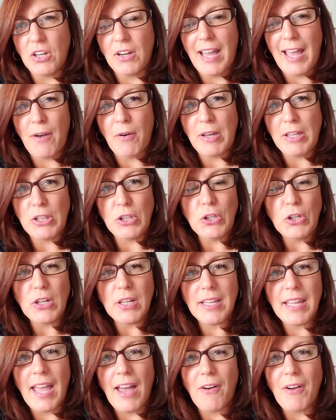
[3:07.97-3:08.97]
how I
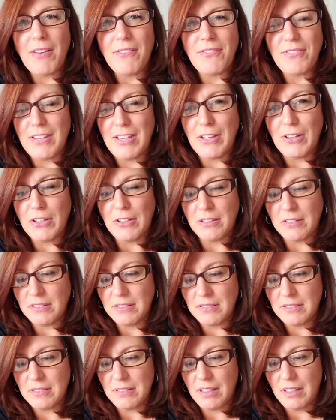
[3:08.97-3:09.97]
look, how I feel,
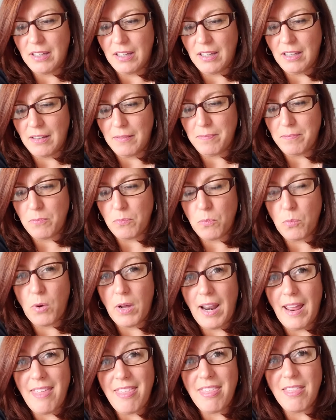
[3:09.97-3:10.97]

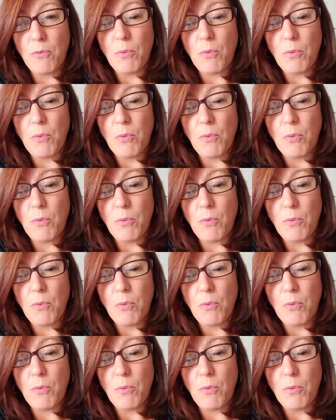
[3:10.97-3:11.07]
what I